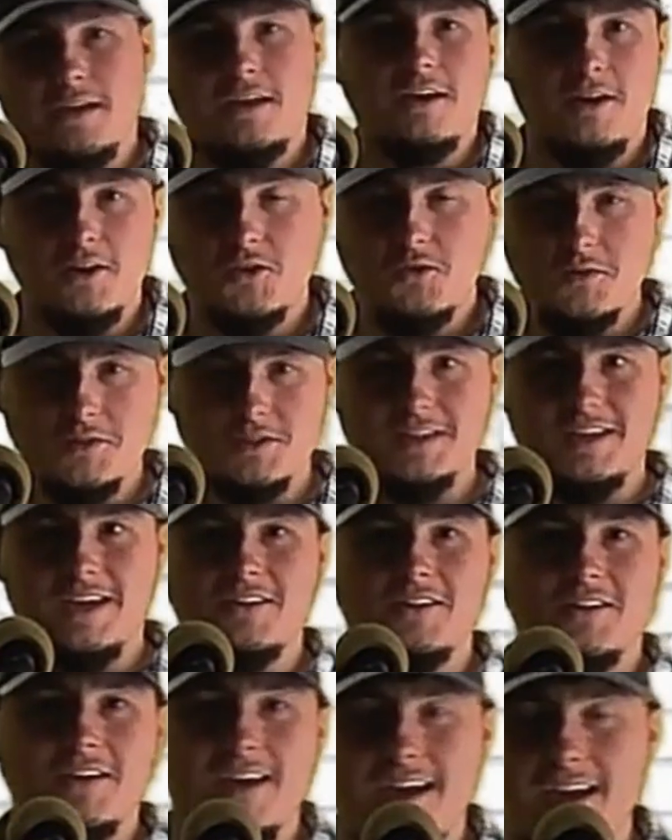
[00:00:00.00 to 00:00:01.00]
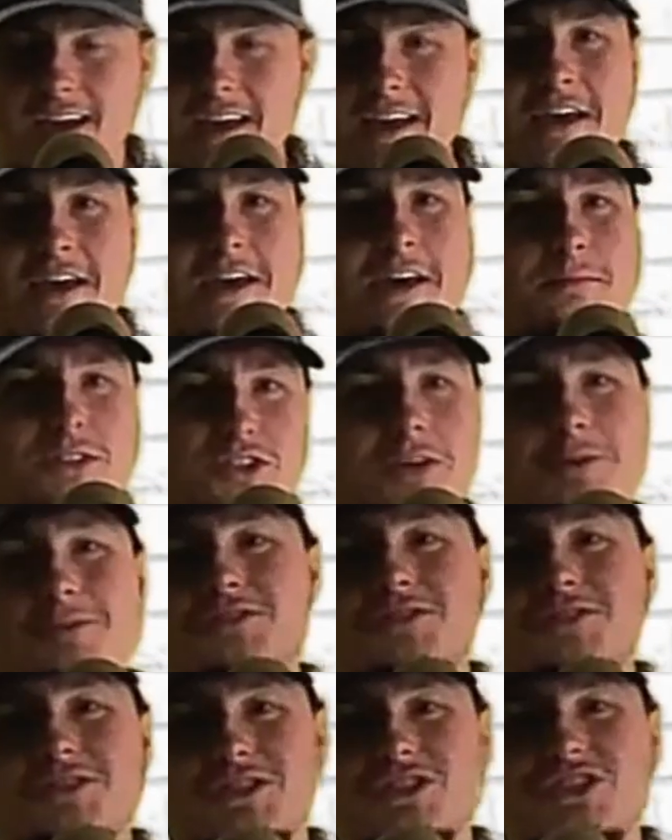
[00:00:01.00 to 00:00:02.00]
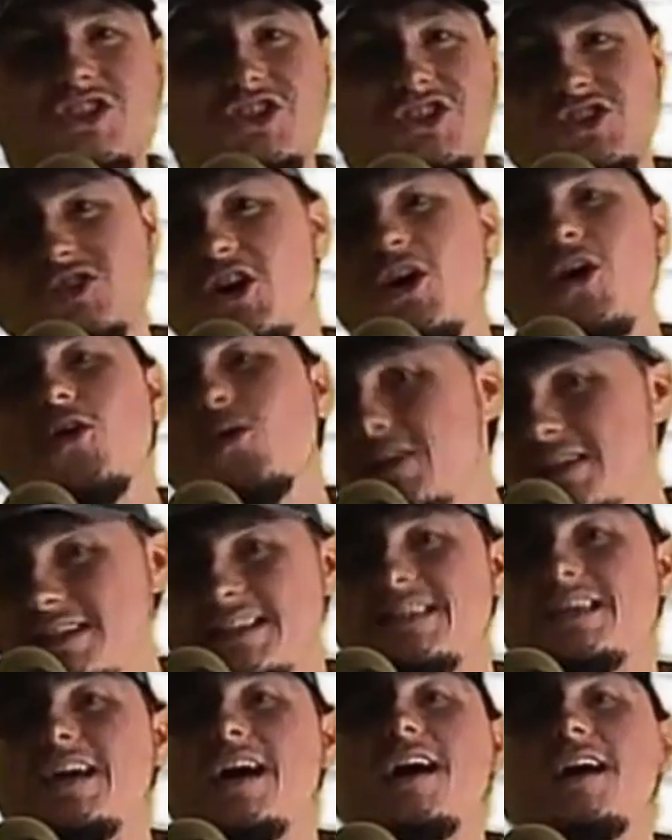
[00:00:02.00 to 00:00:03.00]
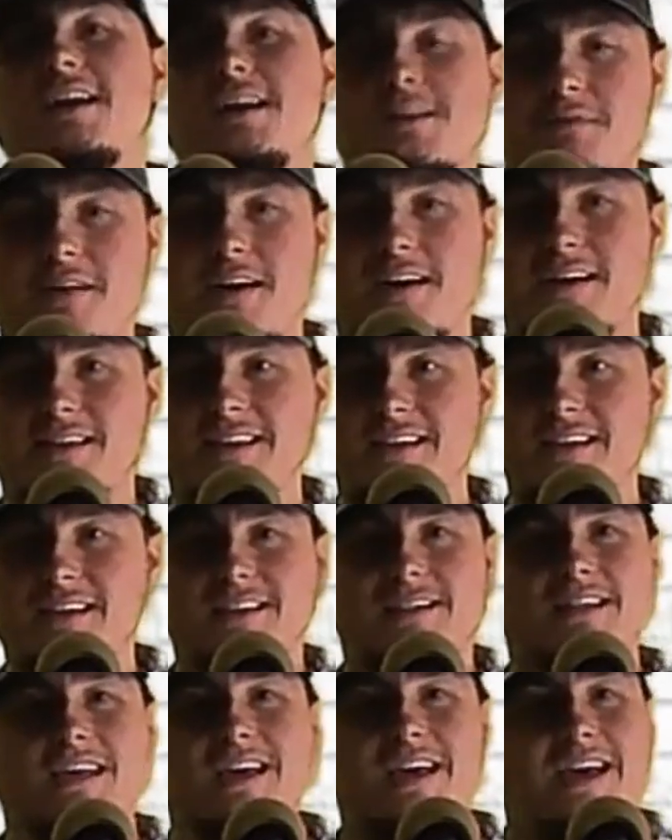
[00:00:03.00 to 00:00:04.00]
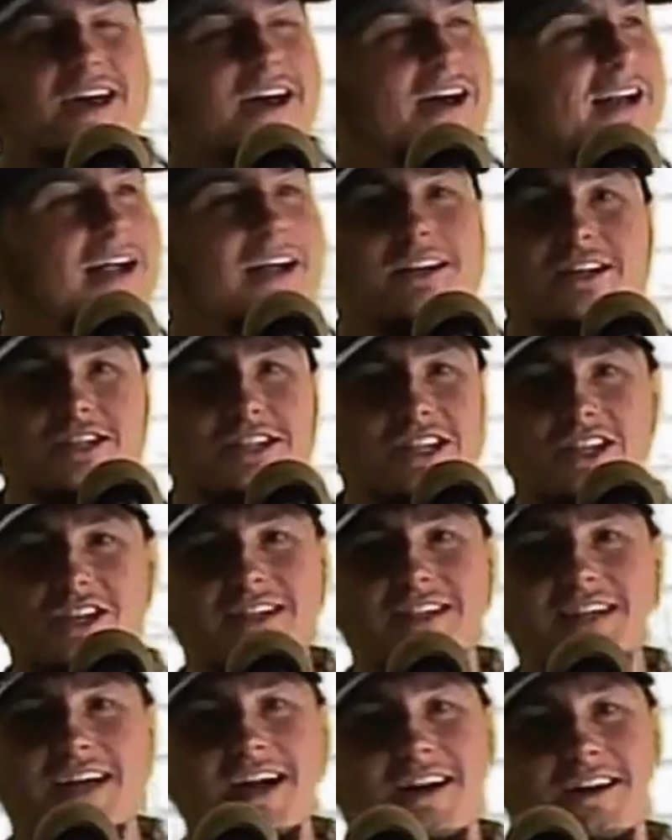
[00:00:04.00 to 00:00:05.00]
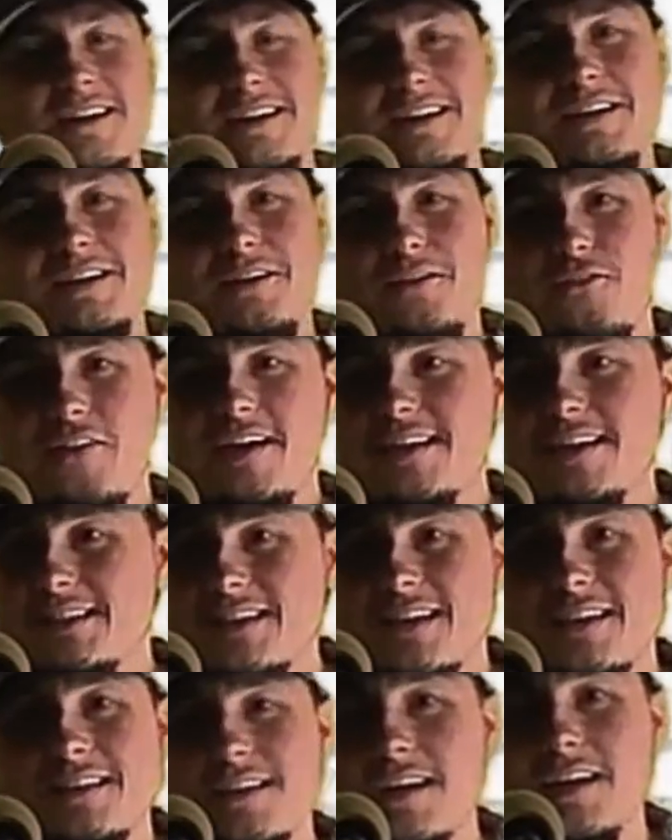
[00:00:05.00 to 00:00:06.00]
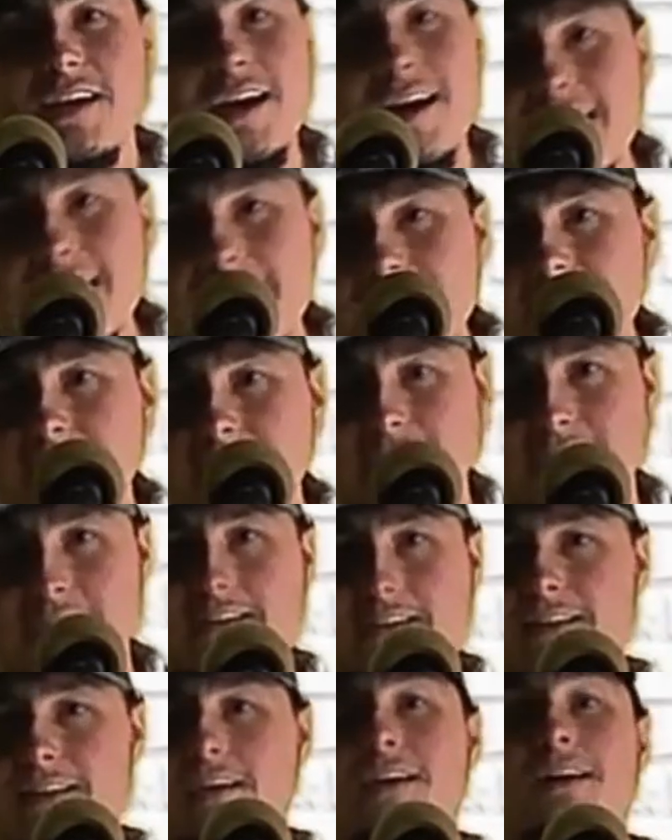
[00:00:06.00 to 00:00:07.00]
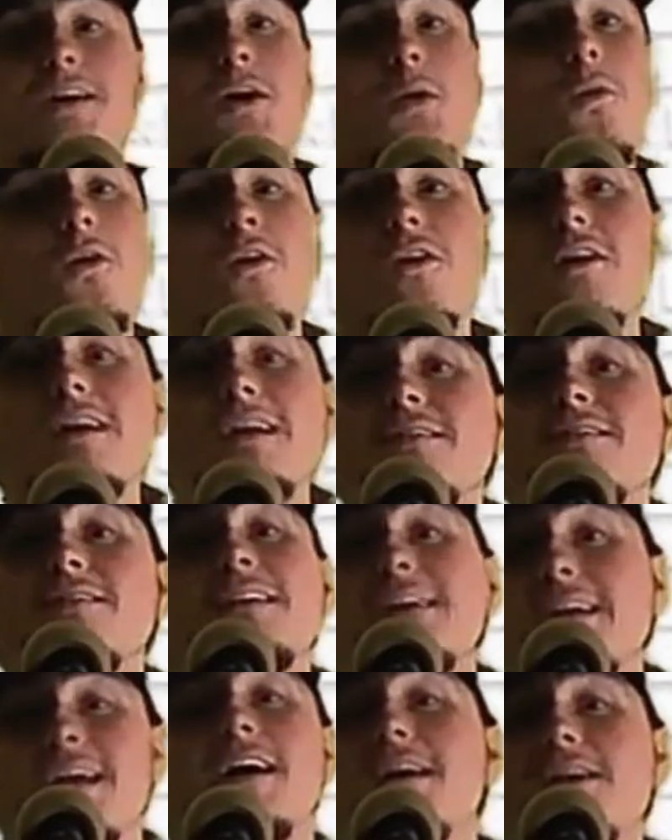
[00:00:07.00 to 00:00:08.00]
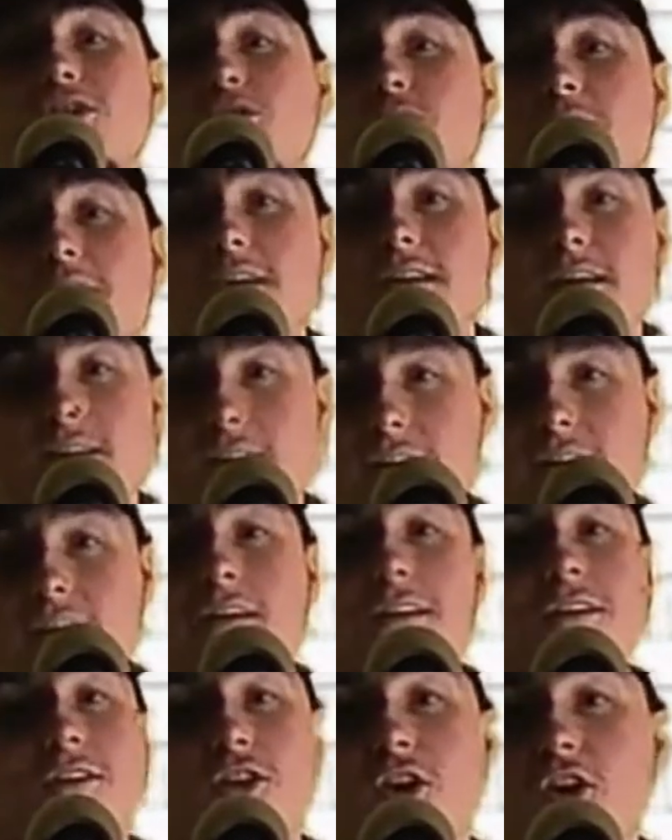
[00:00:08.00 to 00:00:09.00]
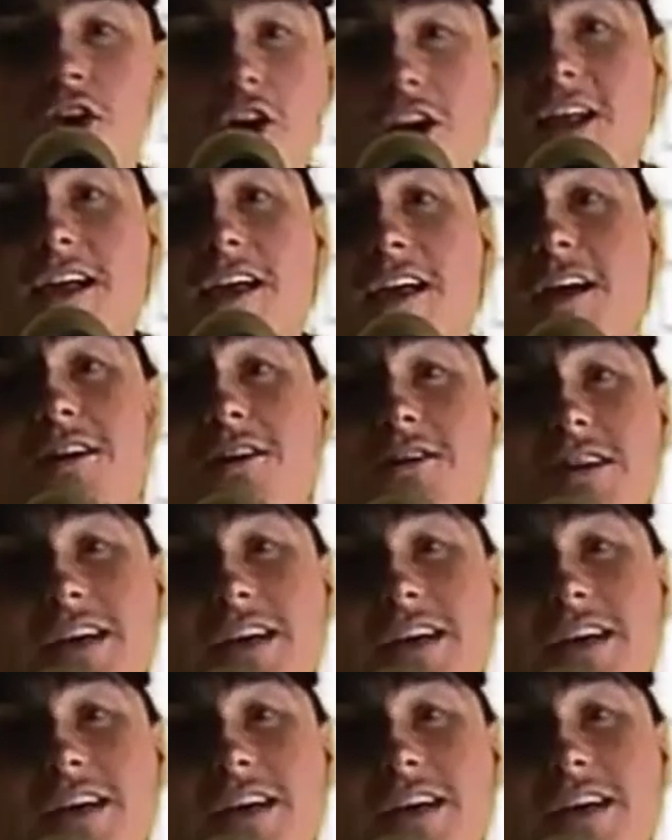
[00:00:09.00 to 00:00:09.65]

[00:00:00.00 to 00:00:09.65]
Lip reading: country is like, okay? But she was just so excited about this. And I just looked at her in the face. I was like, honey, we're in the country. You're going to hear